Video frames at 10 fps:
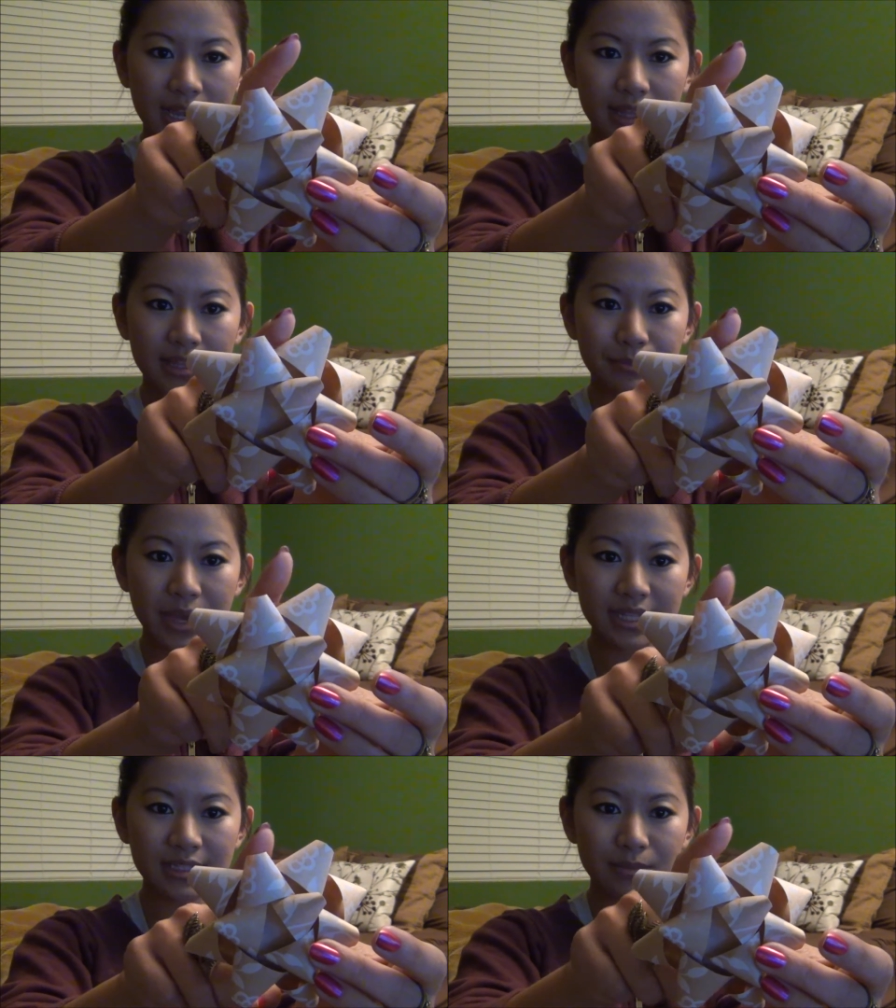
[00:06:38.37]
the
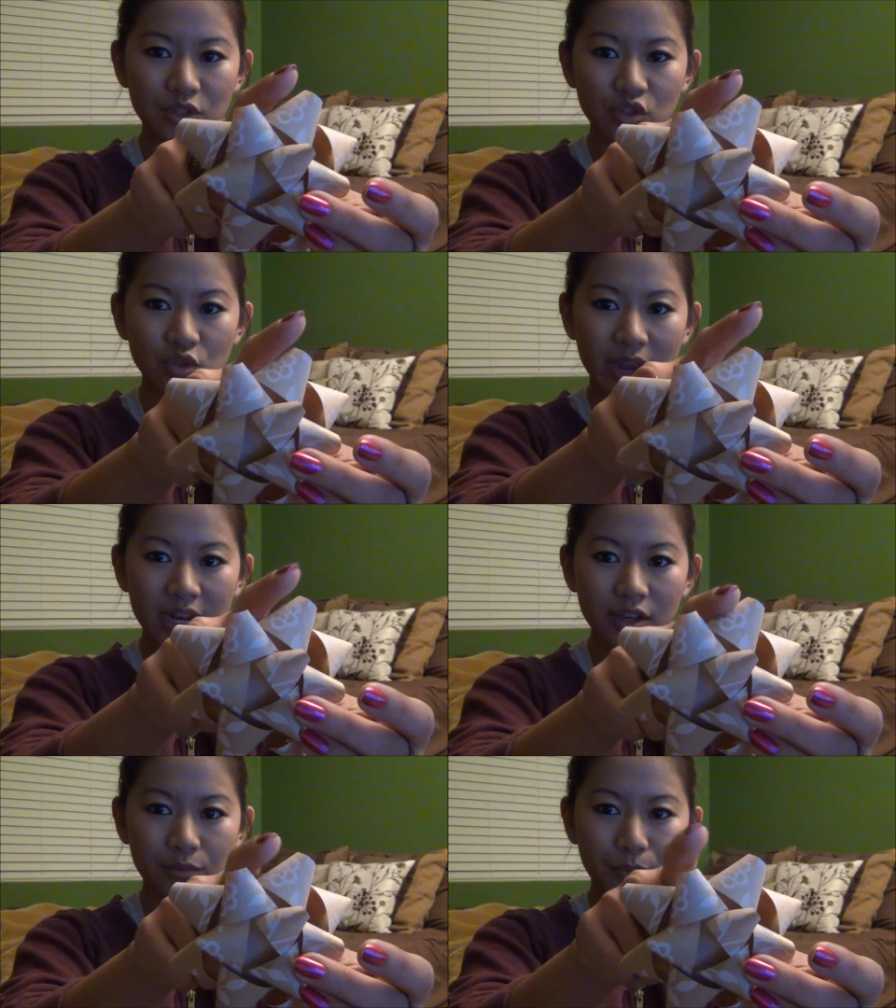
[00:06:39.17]
best tip is to try
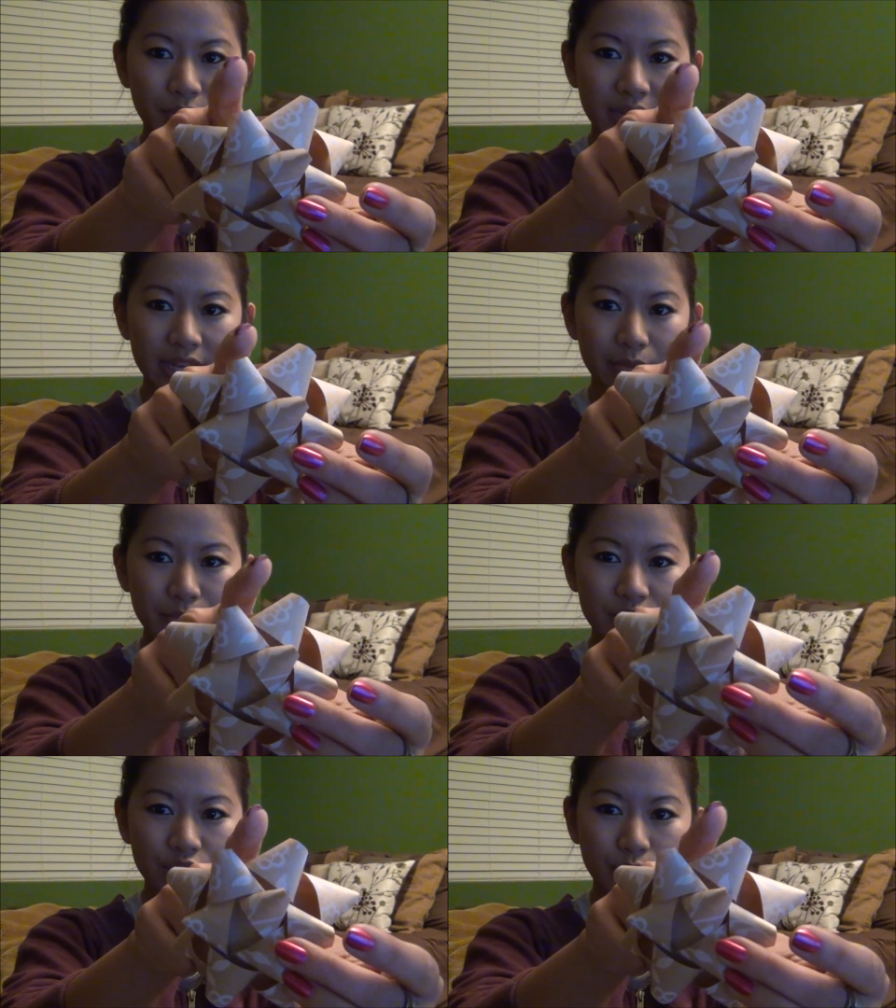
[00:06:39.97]
to put it in
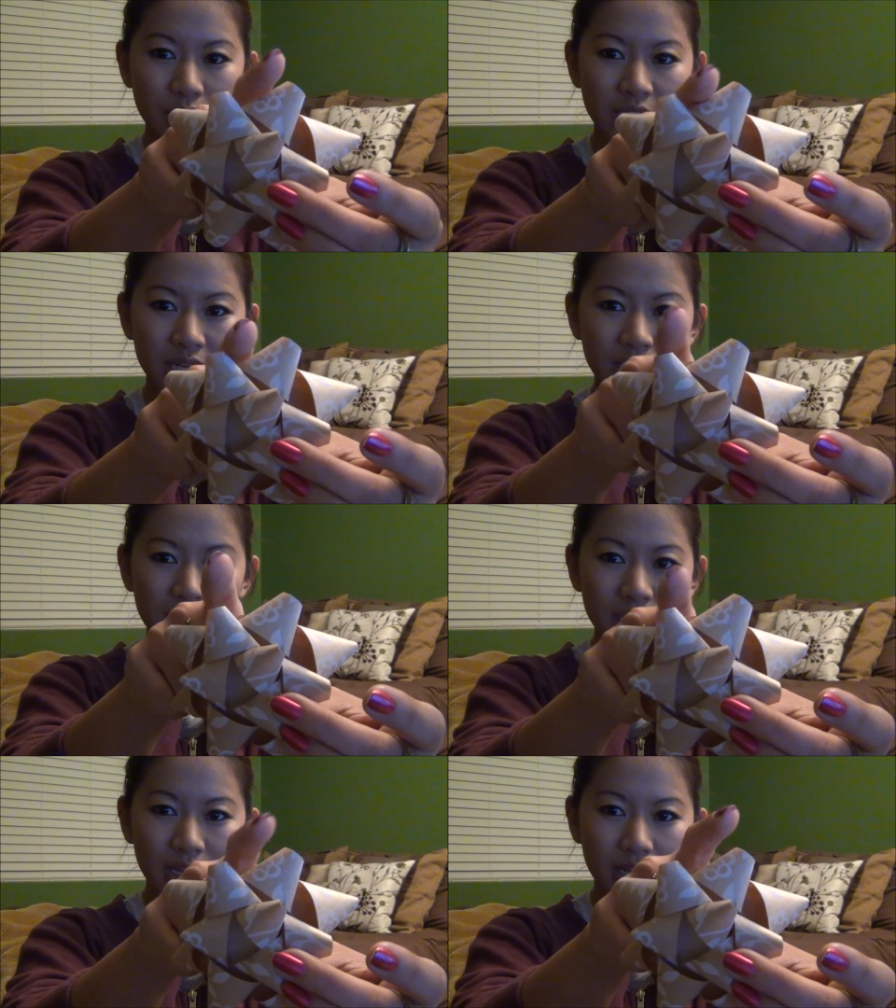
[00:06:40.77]

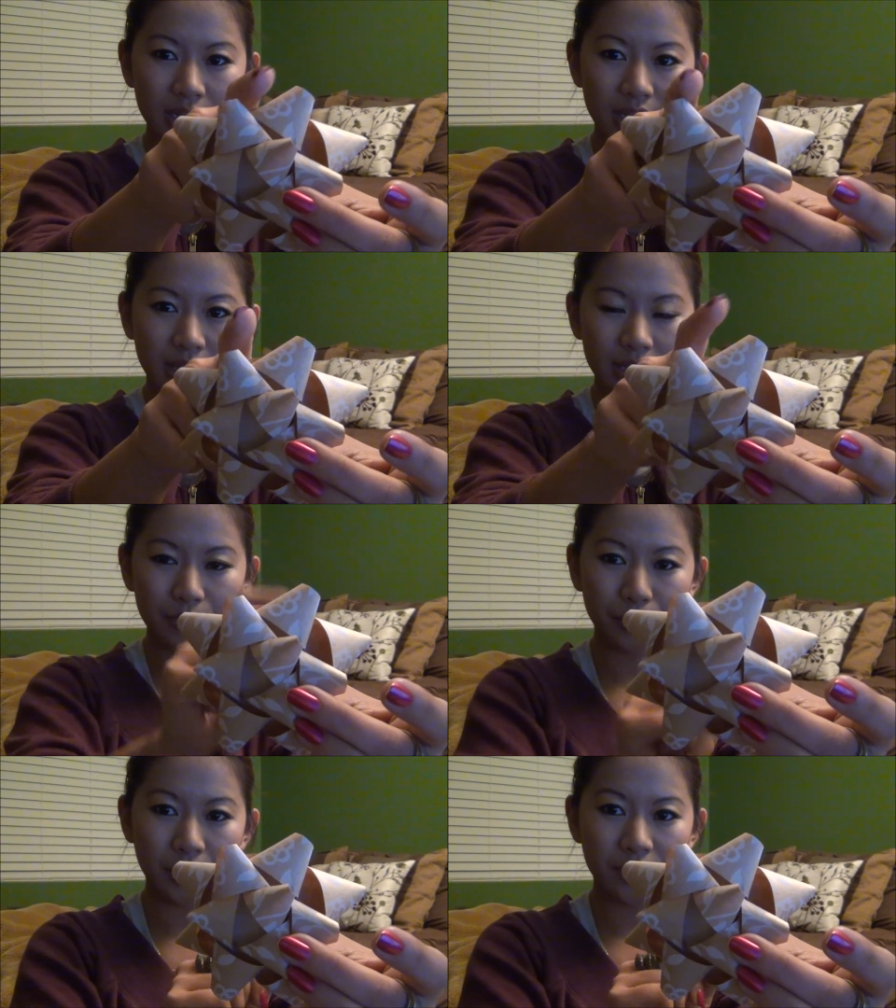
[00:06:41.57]
between like the
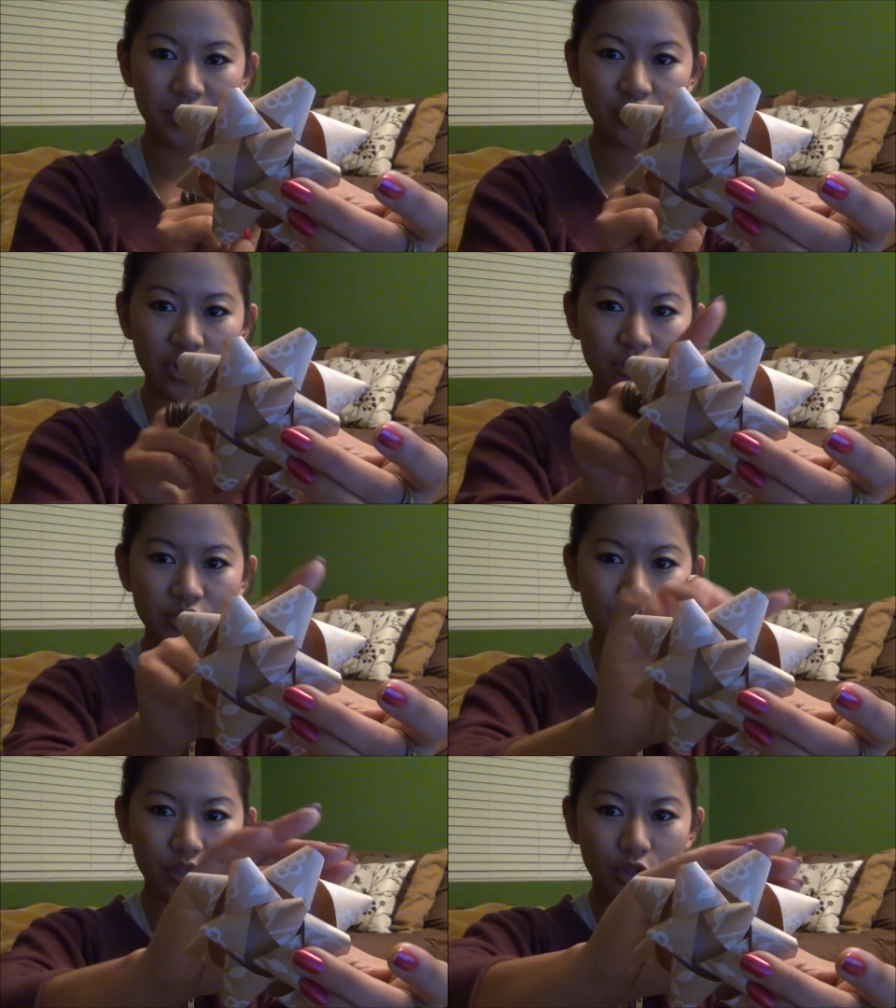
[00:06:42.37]
previous triangles
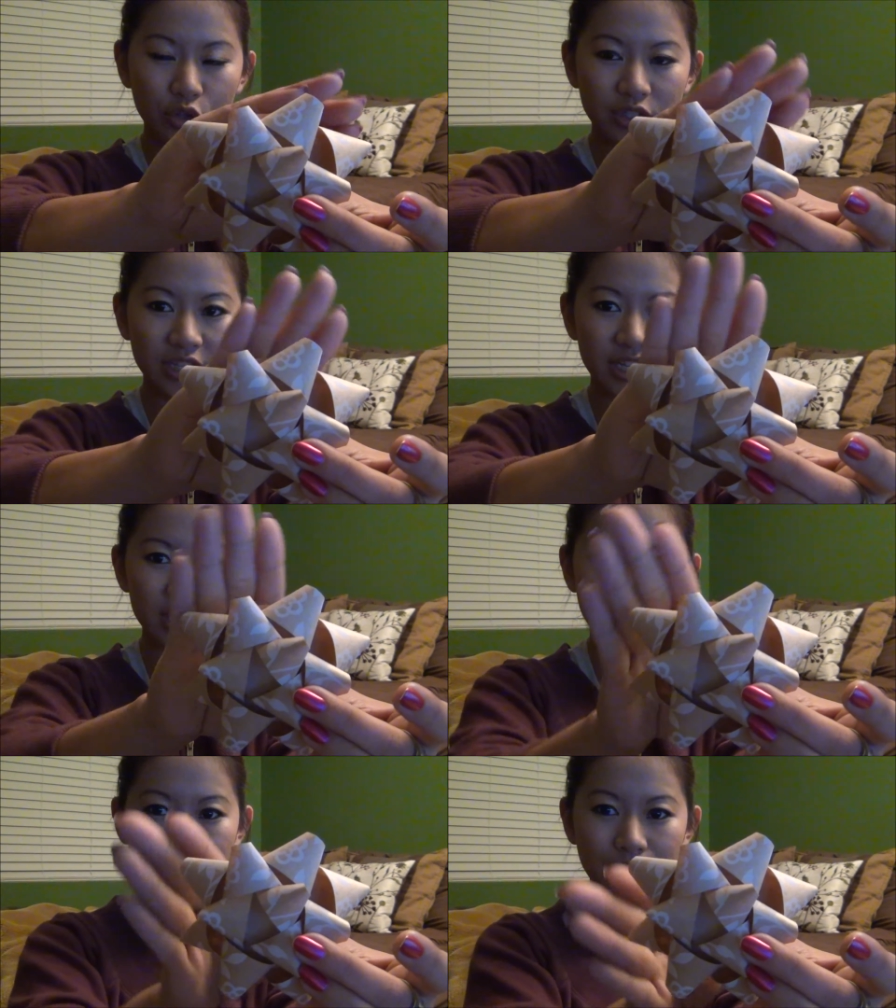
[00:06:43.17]
so it looks like
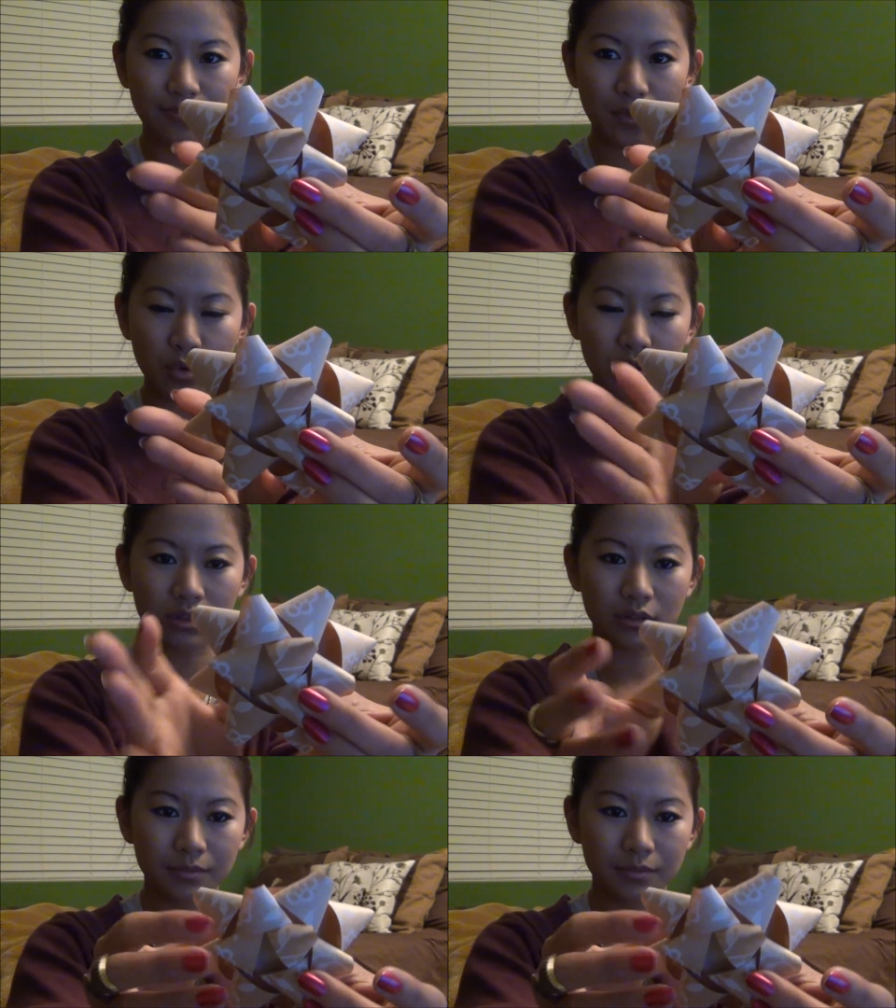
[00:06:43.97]
it's full.